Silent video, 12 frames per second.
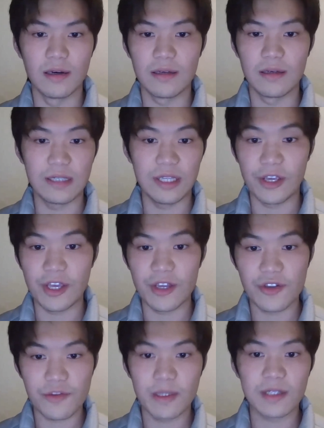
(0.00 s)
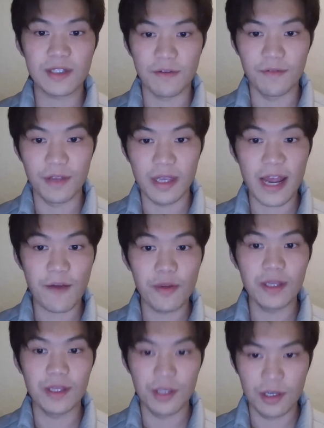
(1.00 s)
engagement survey every
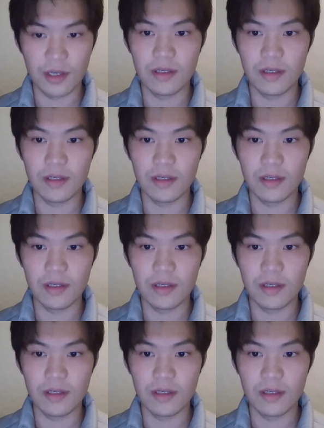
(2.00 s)
year.